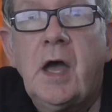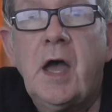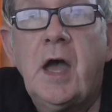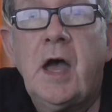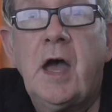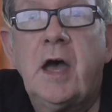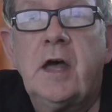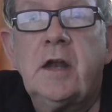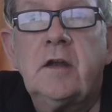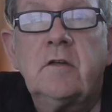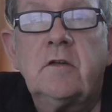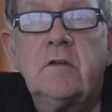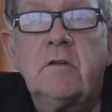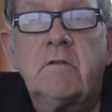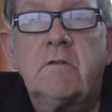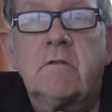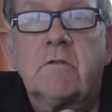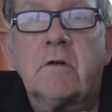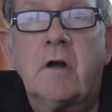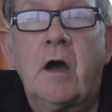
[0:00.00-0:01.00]
and
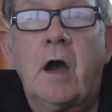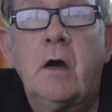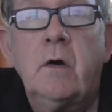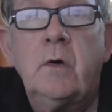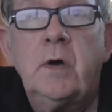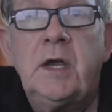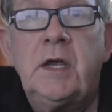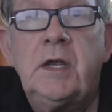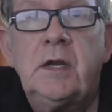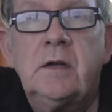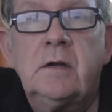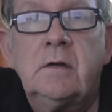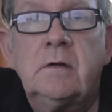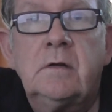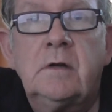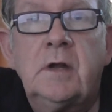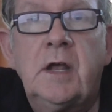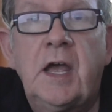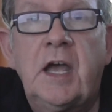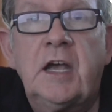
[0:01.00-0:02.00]

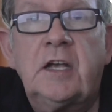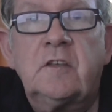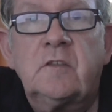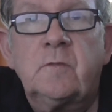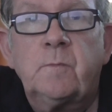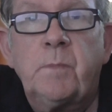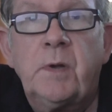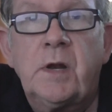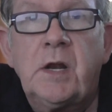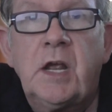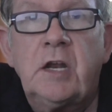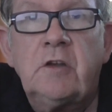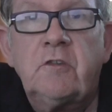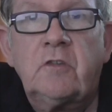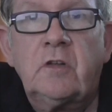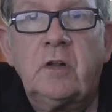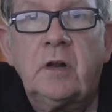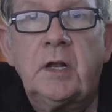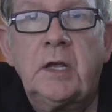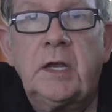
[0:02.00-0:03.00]
growing
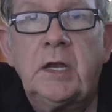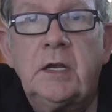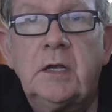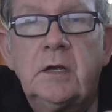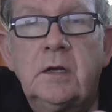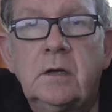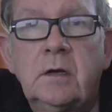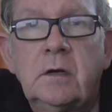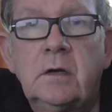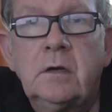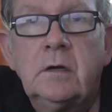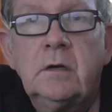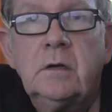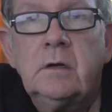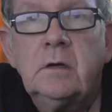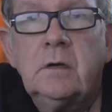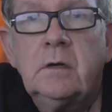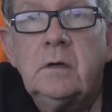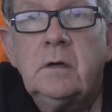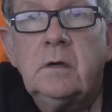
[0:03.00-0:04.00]
exponentially.
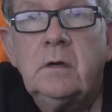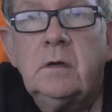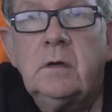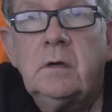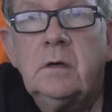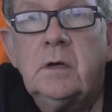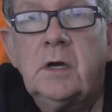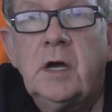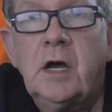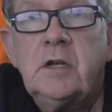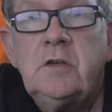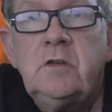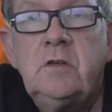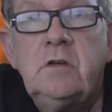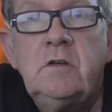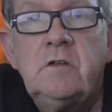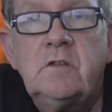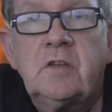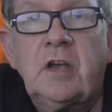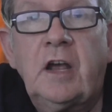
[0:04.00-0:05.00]
And
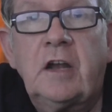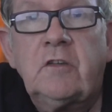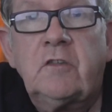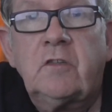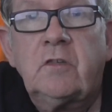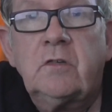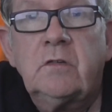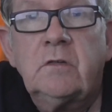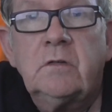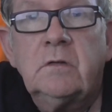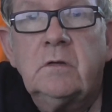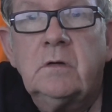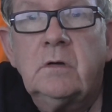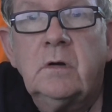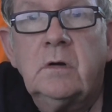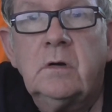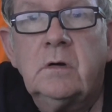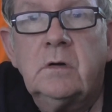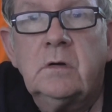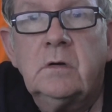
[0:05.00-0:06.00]
you touch
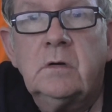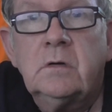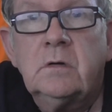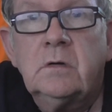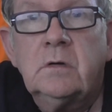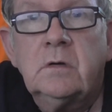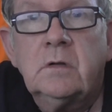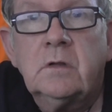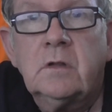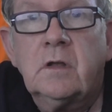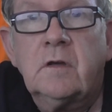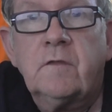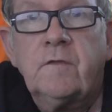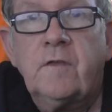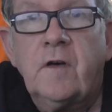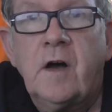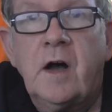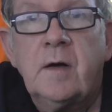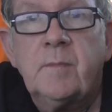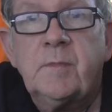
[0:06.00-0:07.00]
the
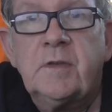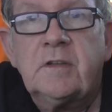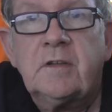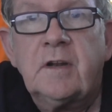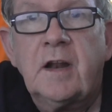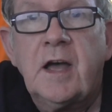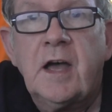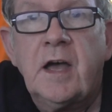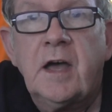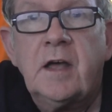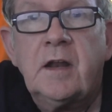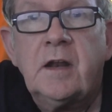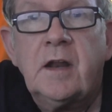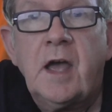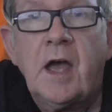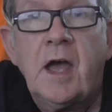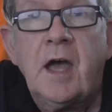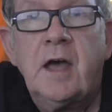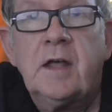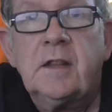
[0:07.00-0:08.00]
farmer's land
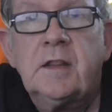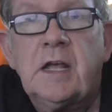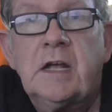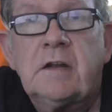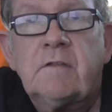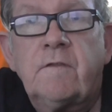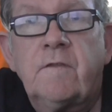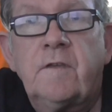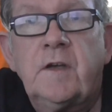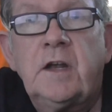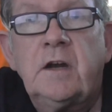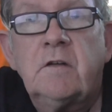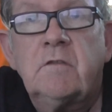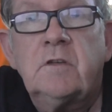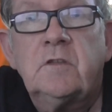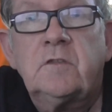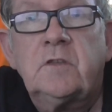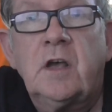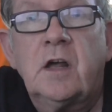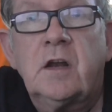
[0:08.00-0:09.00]
and that figure
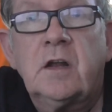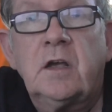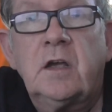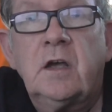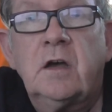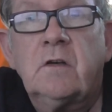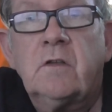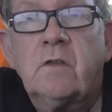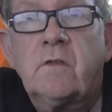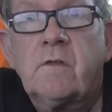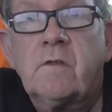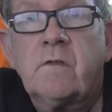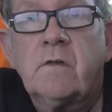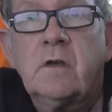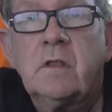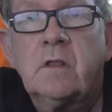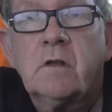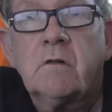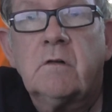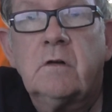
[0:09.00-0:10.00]
is going to go
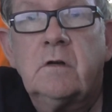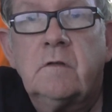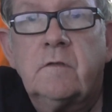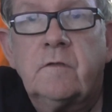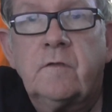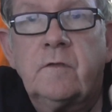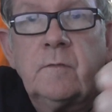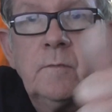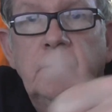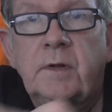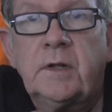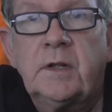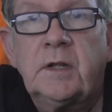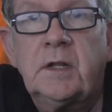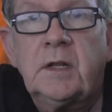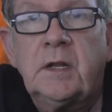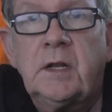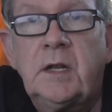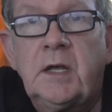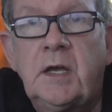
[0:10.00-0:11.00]
through the roof,
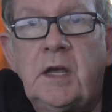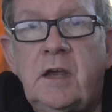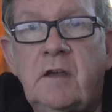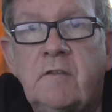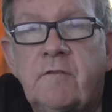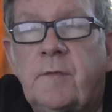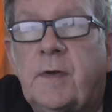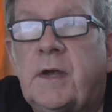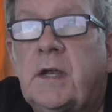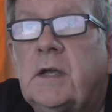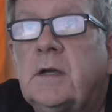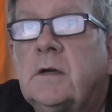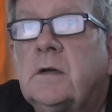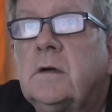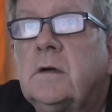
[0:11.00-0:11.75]
believe me.